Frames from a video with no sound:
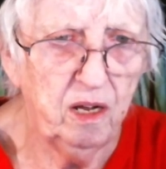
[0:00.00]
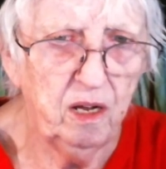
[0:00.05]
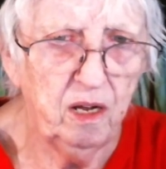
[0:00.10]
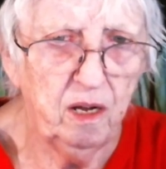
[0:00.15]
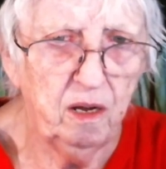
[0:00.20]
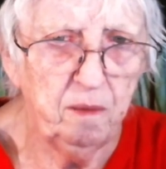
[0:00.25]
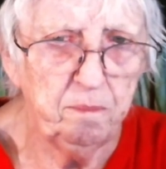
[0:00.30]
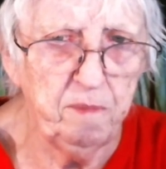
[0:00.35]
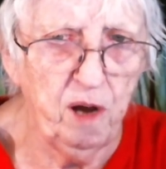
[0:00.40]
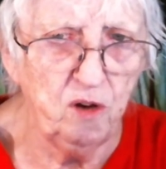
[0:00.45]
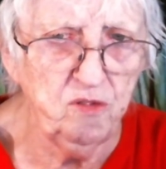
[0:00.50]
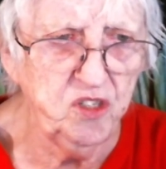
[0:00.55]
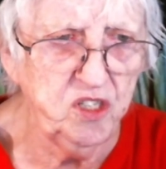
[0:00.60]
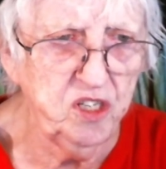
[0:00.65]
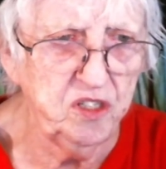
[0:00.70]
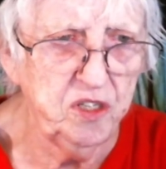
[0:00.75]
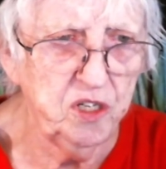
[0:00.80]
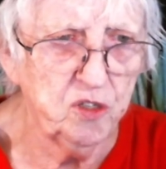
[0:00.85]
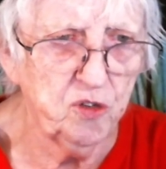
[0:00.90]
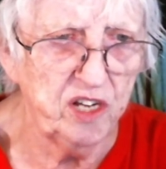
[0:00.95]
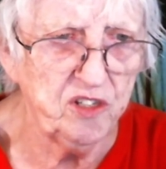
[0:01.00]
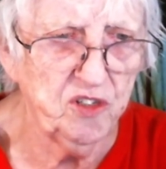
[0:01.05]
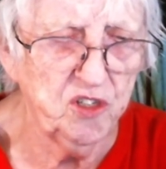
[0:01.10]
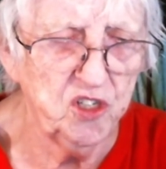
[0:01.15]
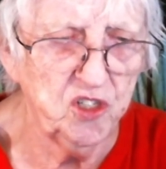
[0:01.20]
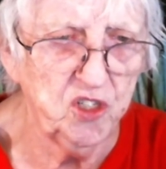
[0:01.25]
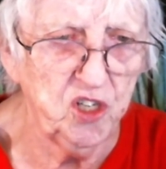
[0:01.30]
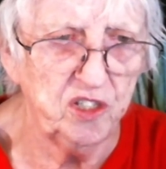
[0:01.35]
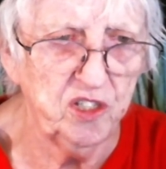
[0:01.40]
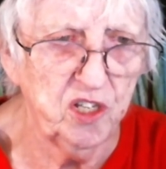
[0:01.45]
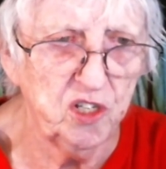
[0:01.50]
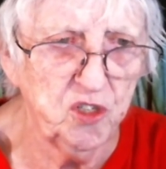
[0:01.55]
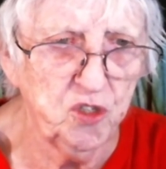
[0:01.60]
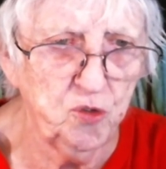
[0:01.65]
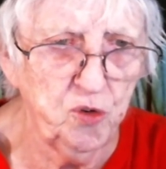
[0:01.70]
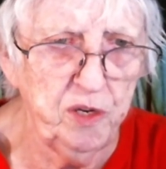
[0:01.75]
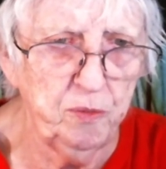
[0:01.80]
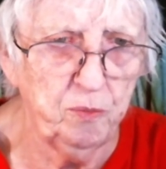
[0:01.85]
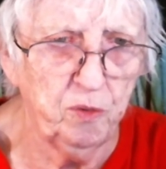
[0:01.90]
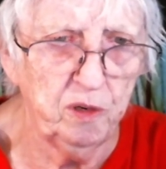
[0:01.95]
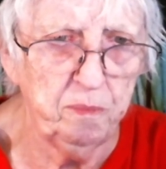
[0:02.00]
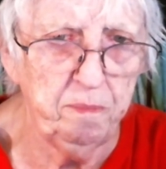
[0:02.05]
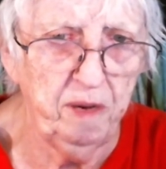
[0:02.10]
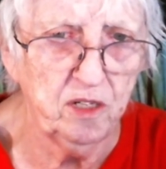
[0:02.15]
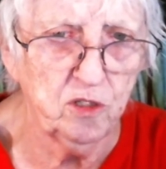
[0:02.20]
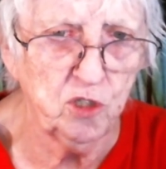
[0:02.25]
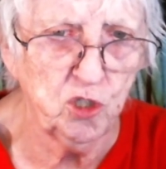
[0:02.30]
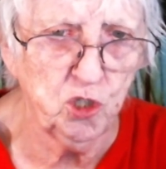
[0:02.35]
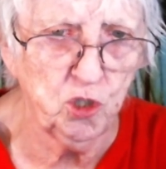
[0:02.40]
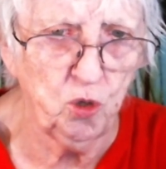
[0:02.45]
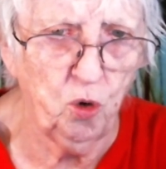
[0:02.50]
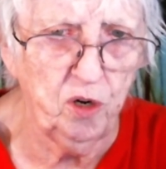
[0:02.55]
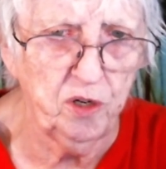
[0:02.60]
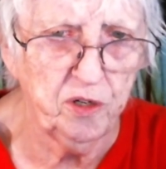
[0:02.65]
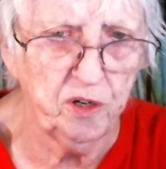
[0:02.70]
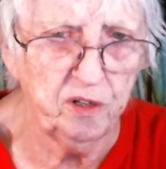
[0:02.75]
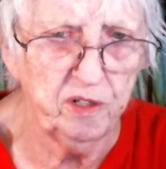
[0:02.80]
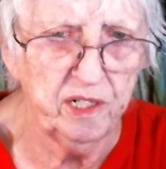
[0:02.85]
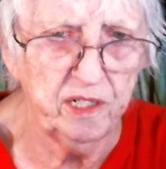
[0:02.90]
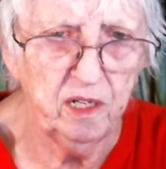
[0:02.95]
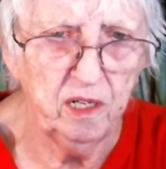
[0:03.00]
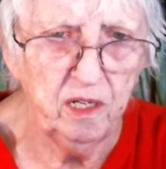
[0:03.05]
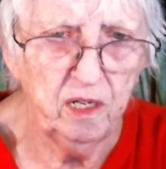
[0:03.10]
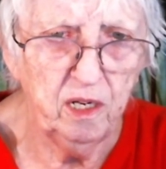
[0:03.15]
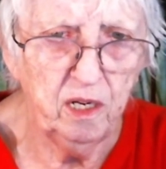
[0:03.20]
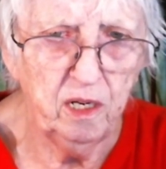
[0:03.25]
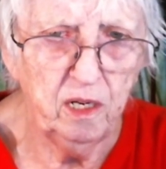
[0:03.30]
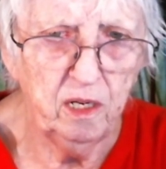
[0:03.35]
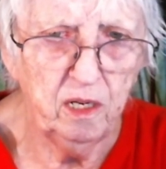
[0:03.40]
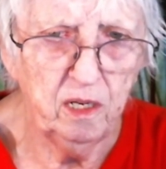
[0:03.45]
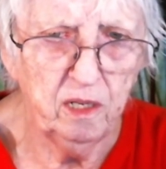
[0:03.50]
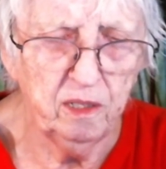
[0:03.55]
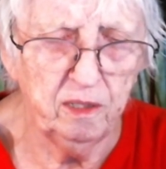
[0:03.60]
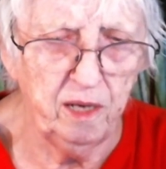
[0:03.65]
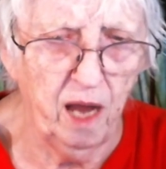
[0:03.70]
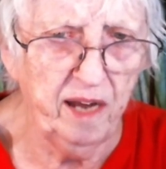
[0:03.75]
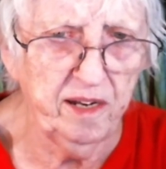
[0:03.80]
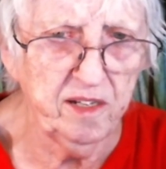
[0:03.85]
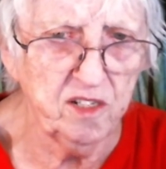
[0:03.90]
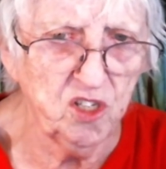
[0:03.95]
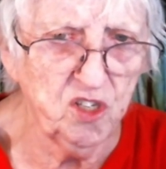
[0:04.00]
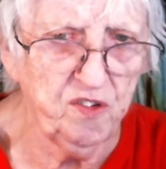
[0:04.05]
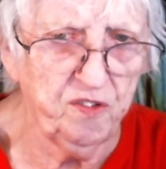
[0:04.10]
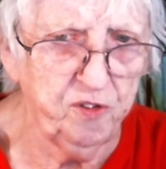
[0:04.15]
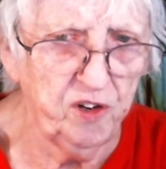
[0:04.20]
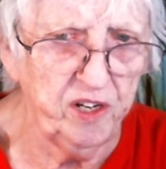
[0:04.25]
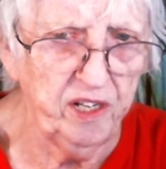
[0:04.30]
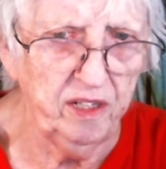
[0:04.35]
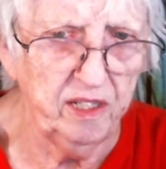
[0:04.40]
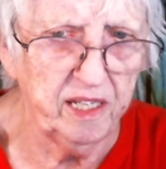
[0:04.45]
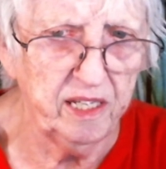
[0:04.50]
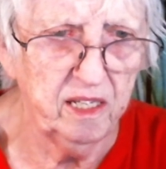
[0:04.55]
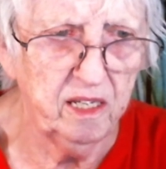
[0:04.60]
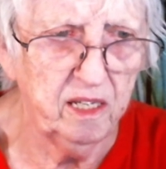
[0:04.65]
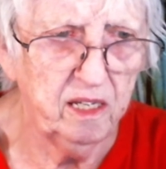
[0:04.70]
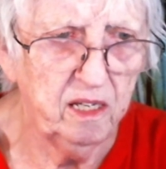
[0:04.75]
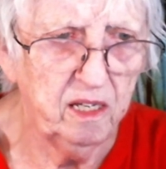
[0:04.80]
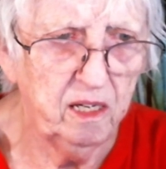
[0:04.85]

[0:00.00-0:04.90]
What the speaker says: Most of the dresses on the street were much shorter and not as frilly,